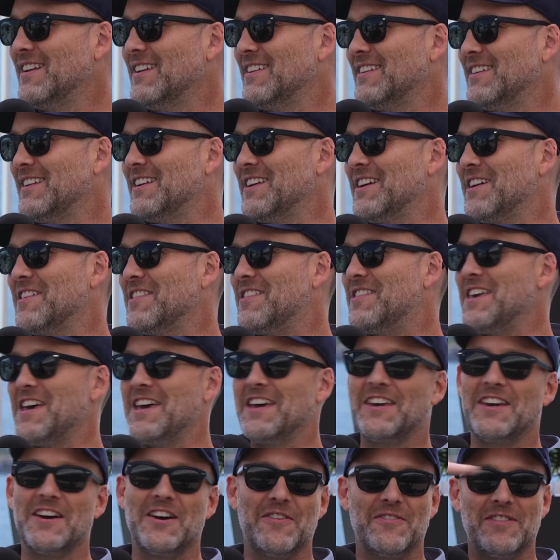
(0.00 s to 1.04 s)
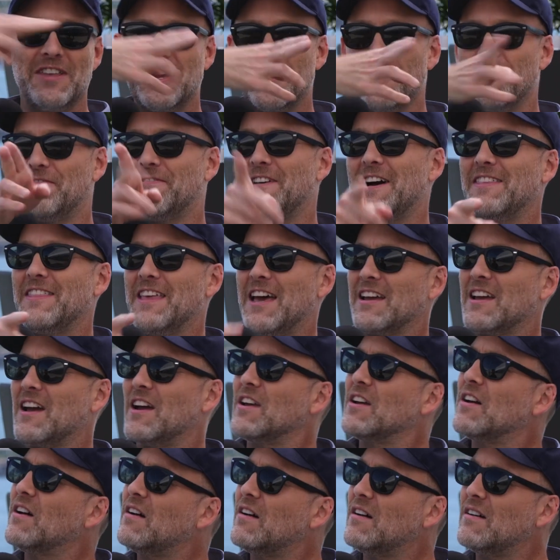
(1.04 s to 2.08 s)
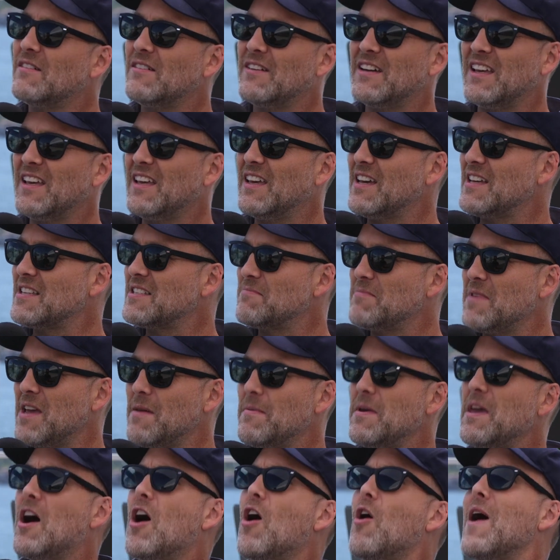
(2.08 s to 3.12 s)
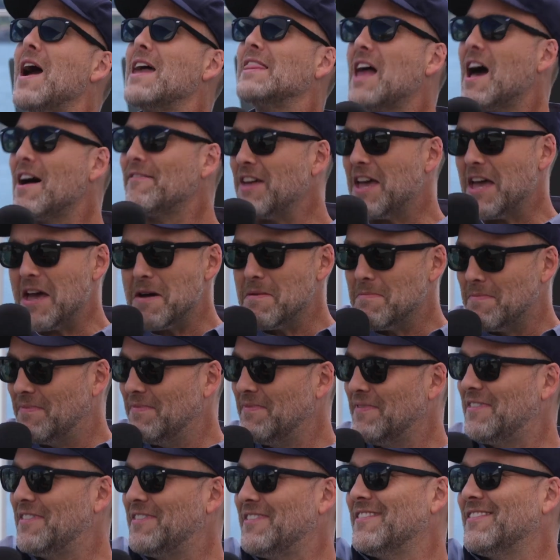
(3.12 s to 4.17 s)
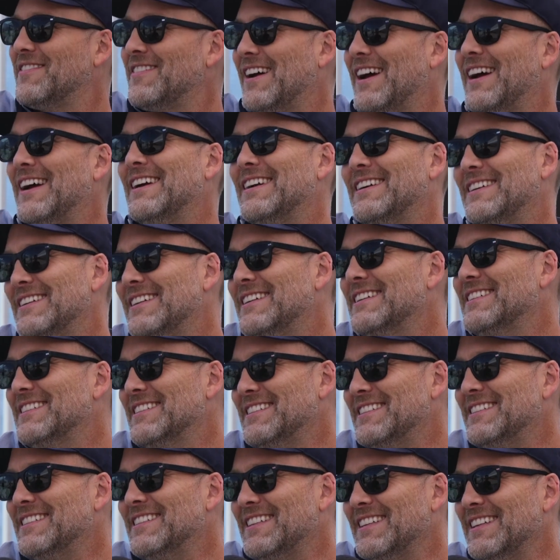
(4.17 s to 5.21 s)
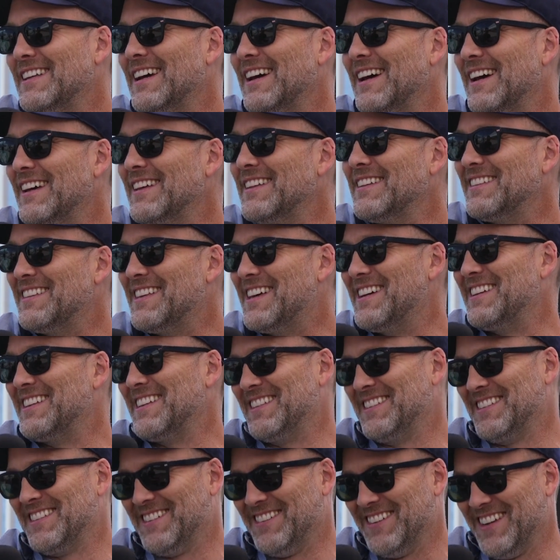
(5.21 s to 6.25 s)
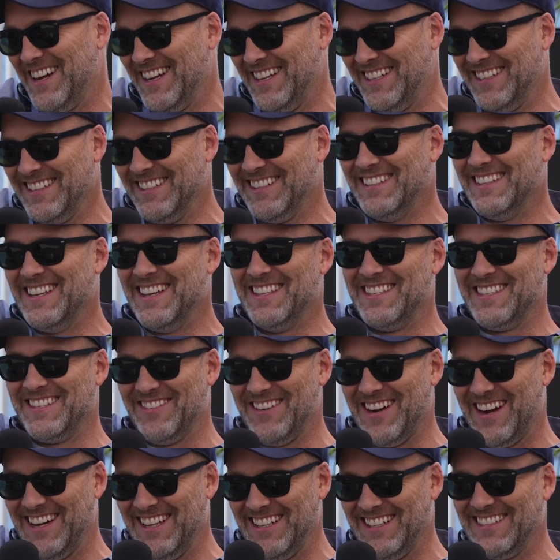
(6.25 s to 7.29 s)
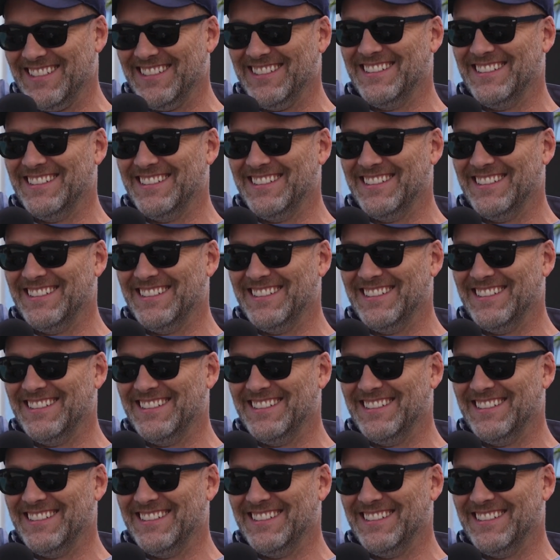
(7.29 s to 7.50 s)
No, you know, that's they go they go find that guy. And you go, oh, I guess maybe. Oh, I love him. Yeah. Right. Well, we got Kurt Russell as a yeah. fucking planet. That's right. That's right.